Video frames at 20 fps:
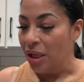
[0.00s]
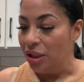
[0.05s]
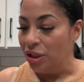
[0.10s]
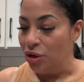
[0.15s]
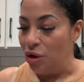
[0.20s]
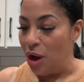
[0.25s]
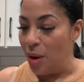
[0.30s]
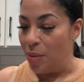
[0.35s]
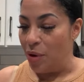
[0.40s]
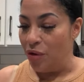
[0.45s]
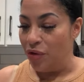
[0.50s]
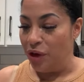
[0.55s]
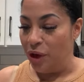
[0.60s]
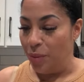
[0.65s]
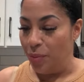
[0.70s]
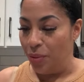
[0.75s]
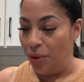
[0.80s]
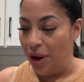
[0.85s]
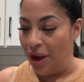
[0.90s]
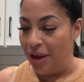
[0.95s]
know I'm over here
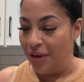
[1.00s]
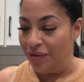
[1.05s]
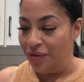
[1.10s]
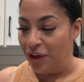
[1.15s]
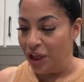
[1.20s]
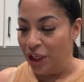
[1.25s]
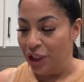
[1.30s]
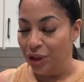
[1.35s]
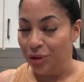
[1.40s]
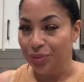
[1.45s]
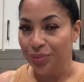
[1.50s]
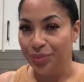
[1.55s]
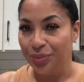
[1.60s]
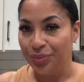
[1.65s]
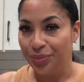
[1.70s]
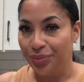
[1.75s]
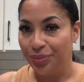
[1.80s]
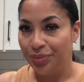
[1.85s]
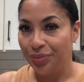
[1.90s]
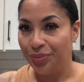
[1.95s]
praying for you.
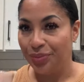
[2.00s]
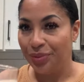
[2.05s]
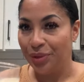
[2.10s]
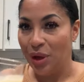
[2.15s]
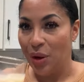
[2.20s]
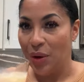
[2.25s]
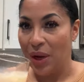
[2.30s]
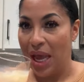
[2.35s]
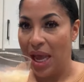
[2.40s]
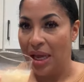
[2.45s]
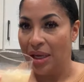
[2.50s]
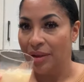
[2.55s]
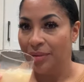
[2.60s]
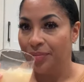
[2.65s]
Okay?